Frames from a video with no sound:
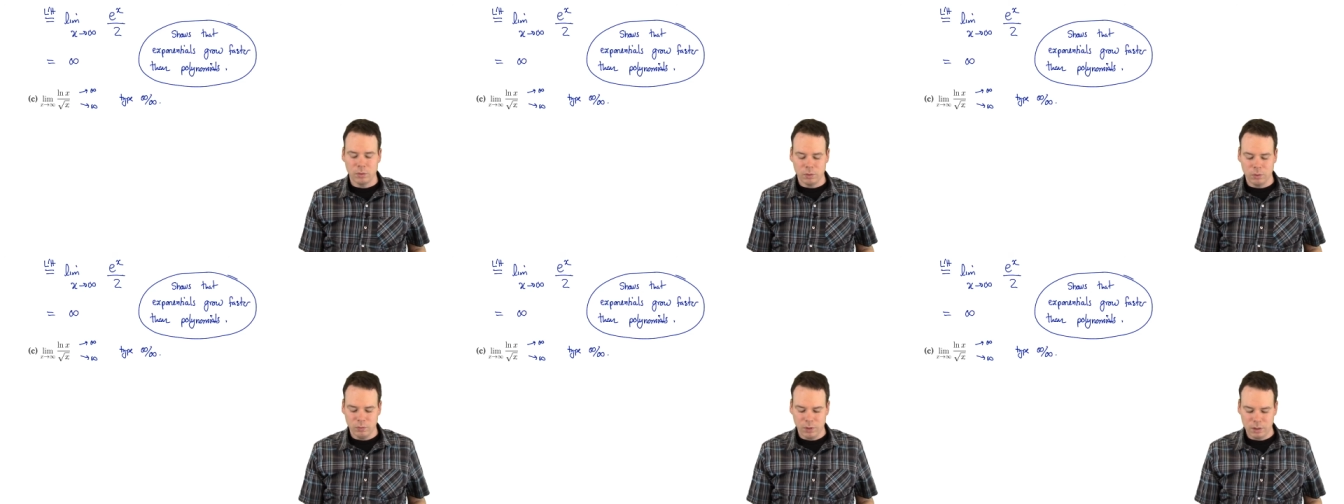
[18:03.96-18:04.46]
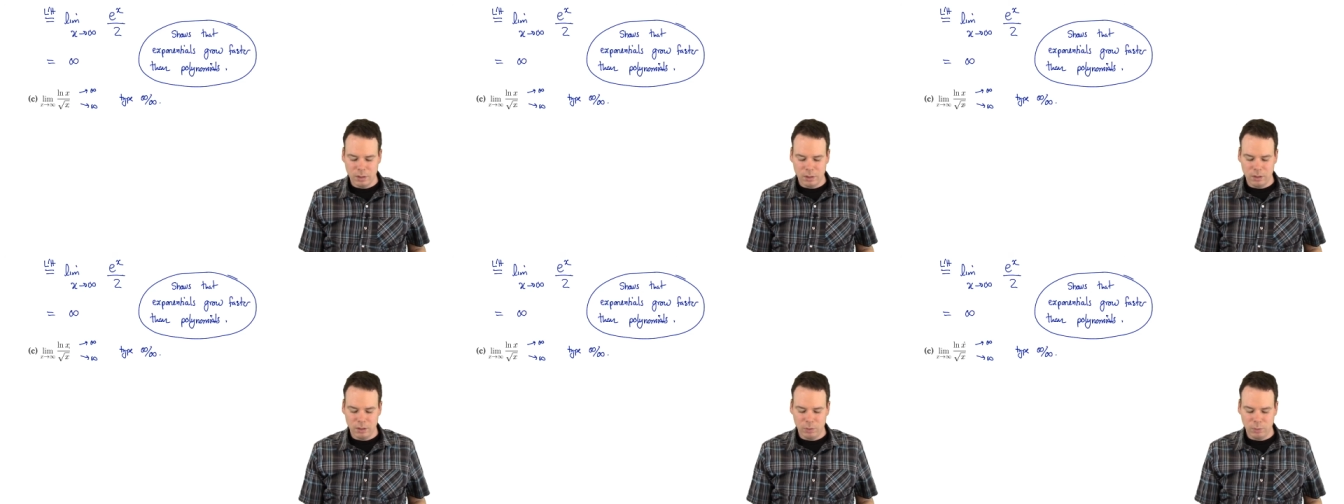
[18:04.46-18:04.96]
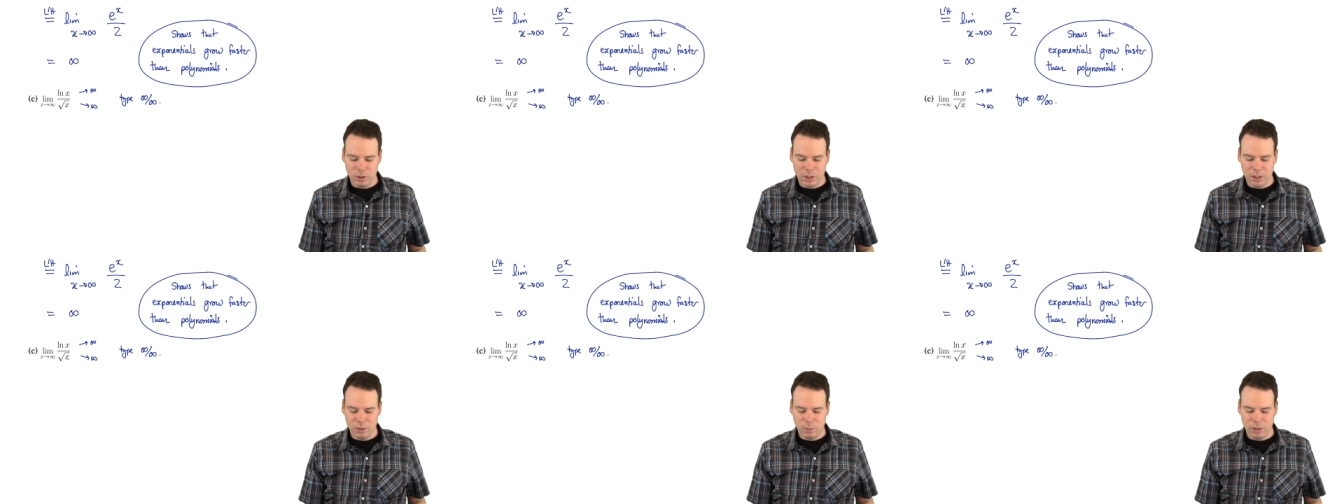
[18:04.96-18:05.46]
root function, in which
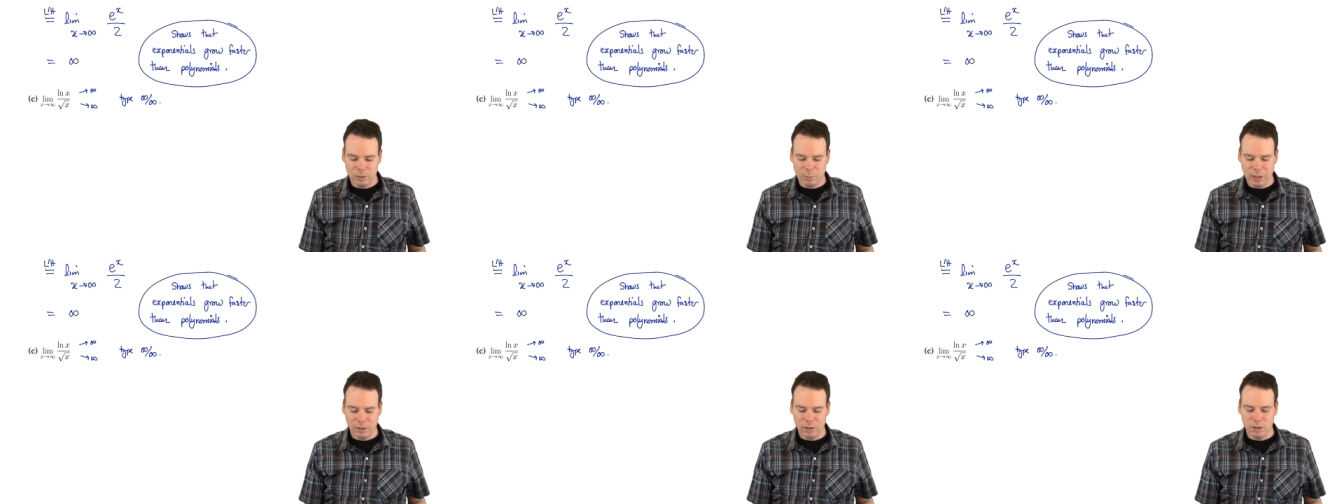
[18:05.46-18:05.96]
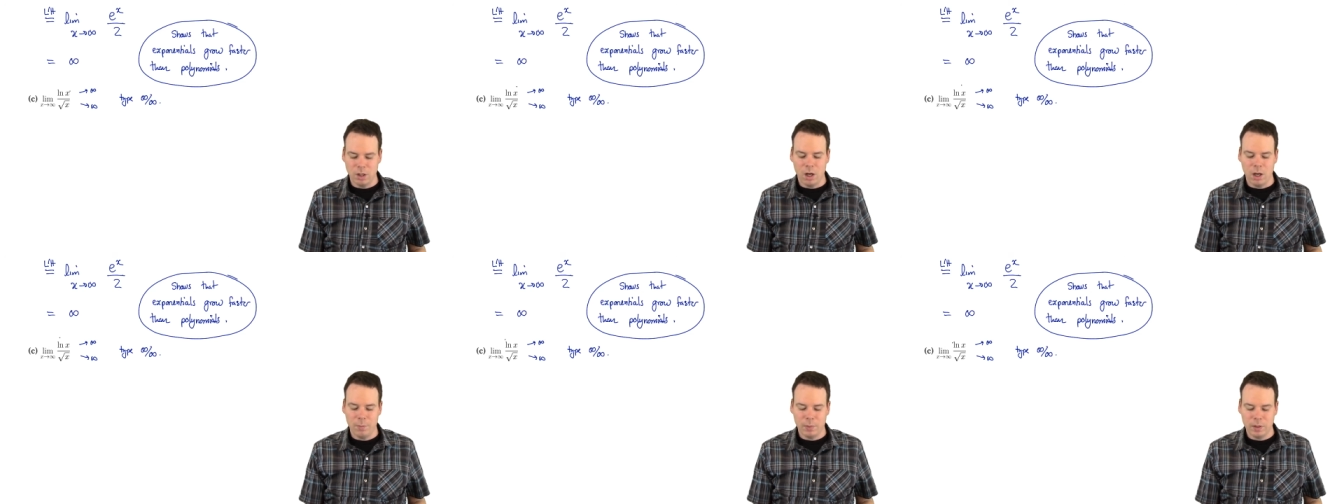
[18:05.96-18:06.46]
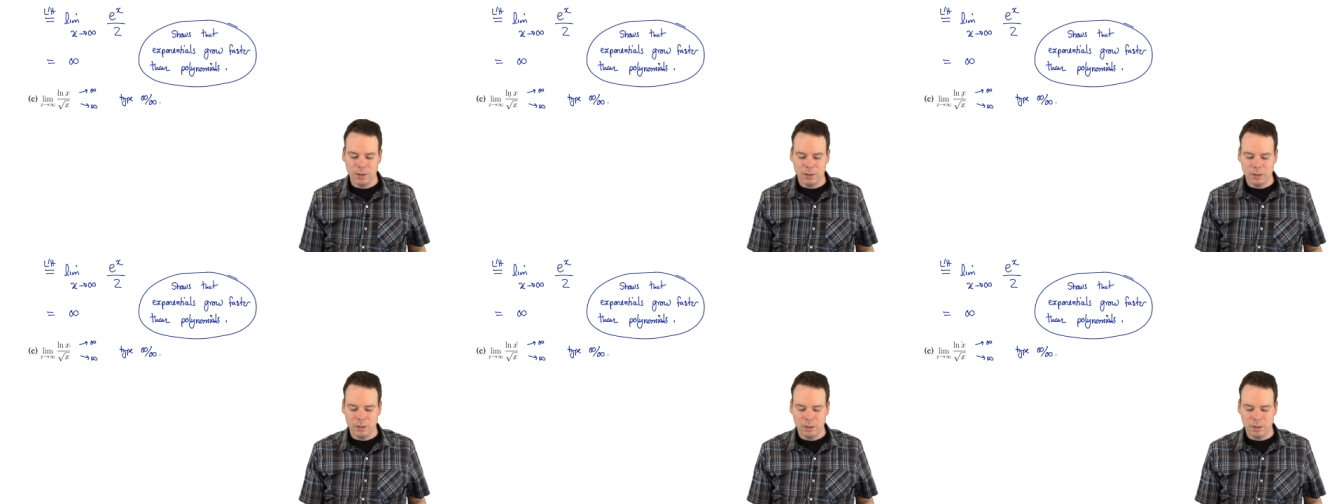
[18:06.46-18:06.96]
case we expect the top
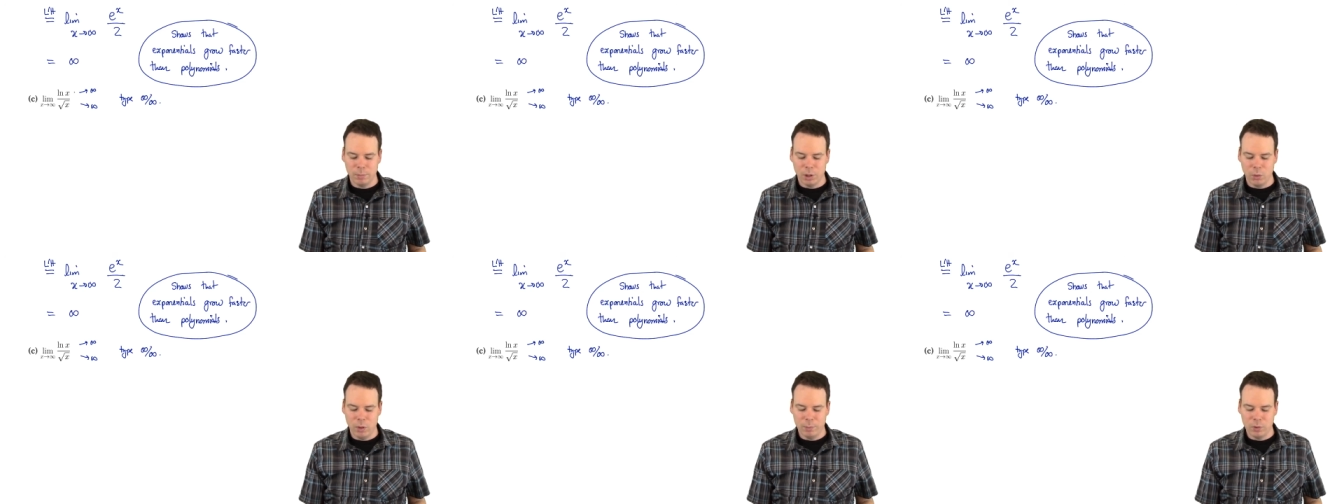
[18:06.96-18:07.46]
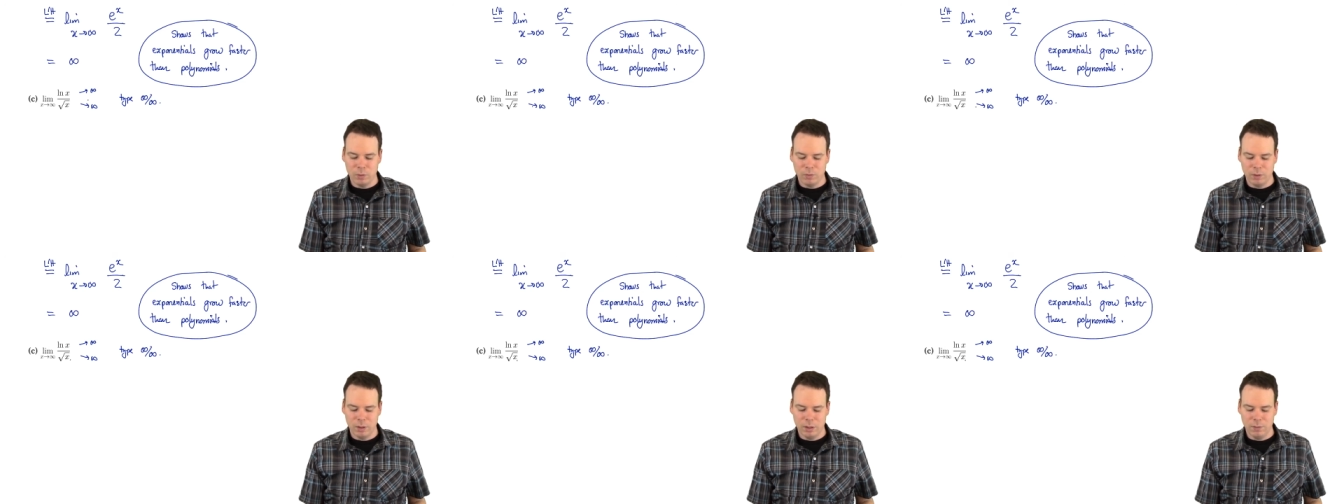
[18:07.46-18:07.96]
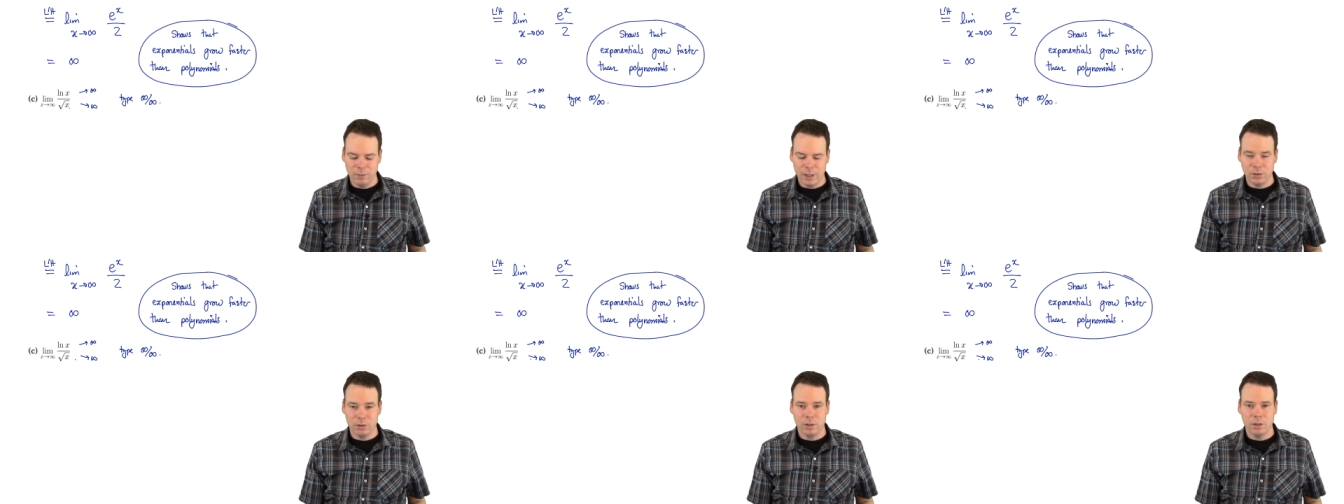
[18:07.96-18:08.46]
to blow up to infinity
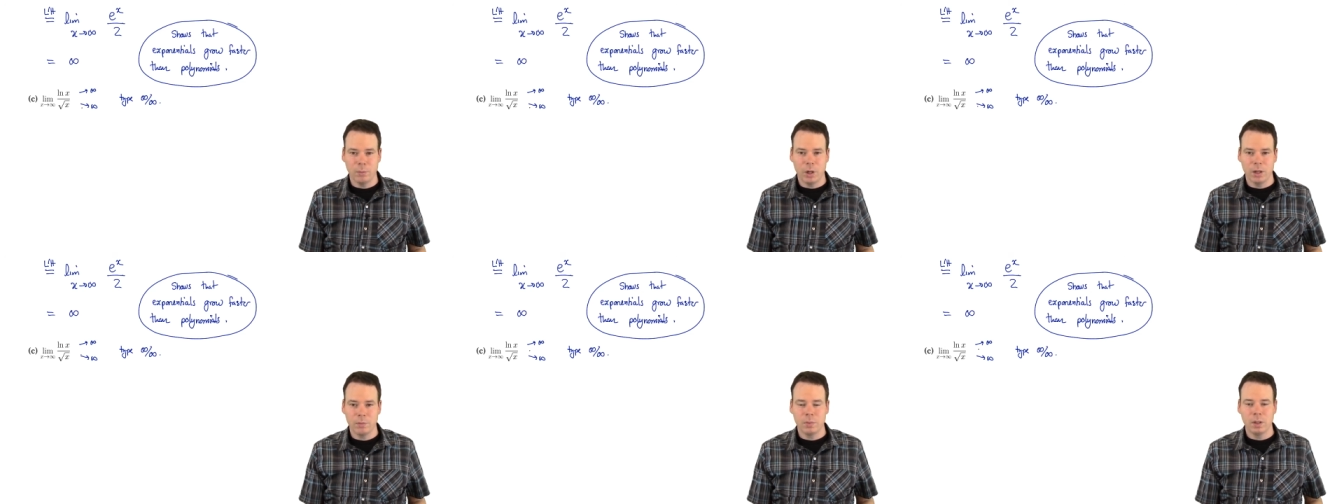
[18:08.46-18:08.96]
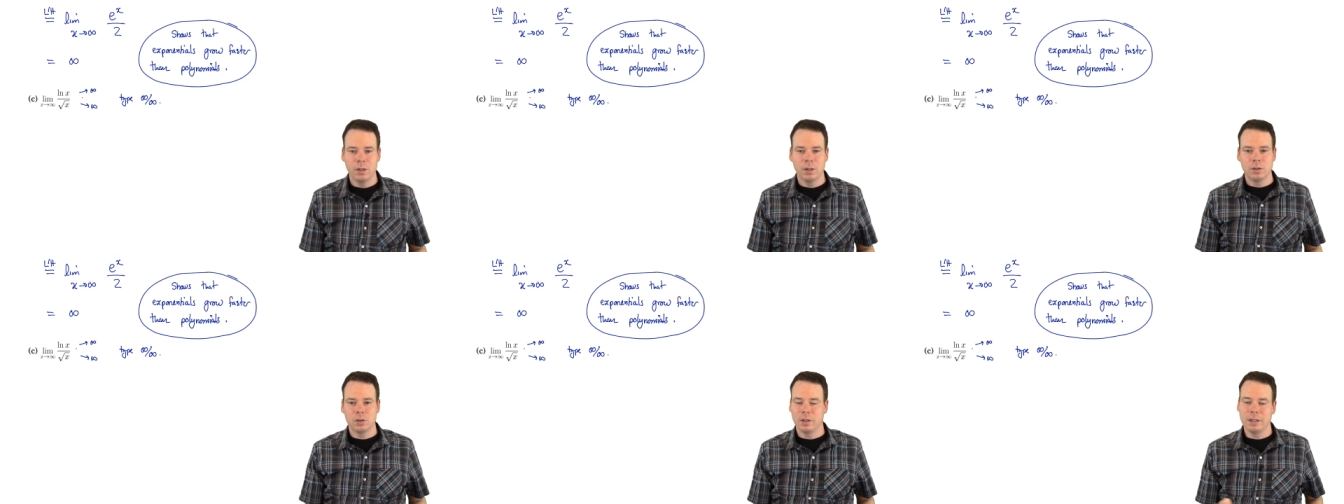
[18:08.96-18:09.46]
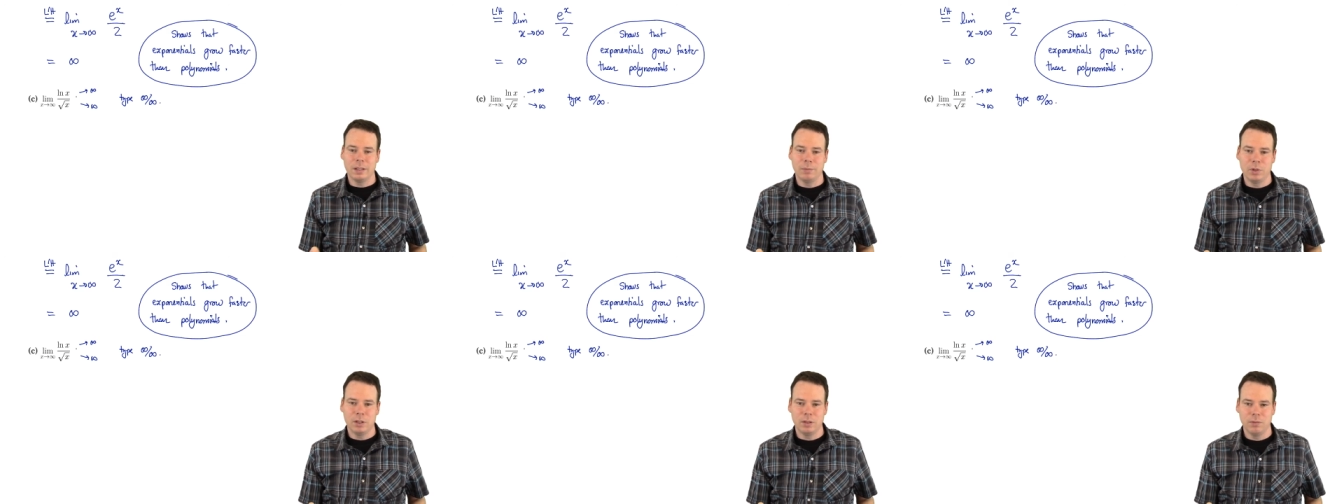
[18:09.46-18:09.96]
faster than the bottom, so the
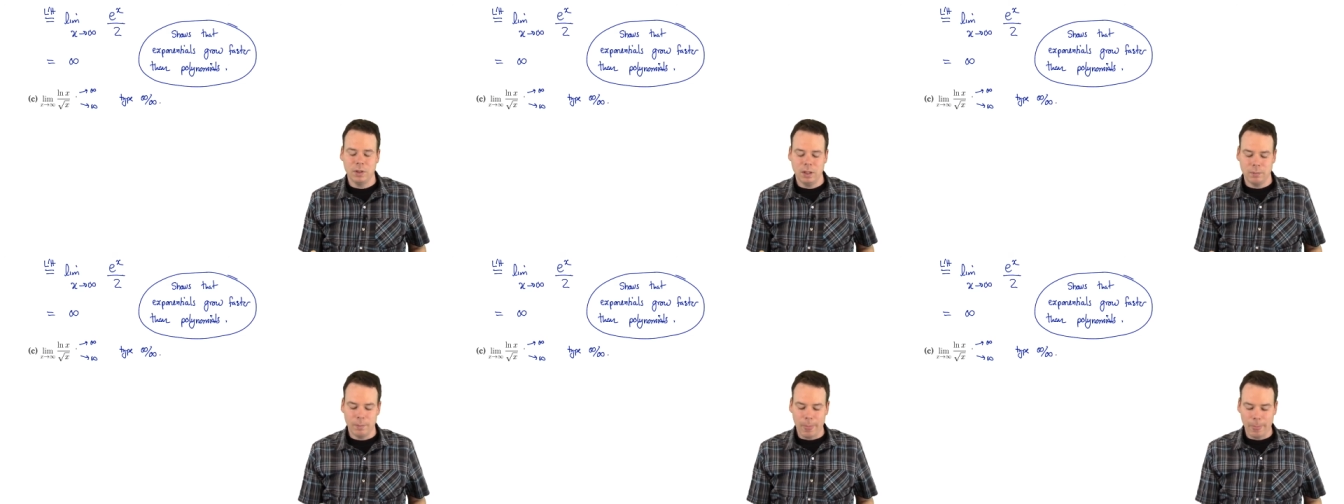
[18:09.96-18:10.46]
limit is infinite?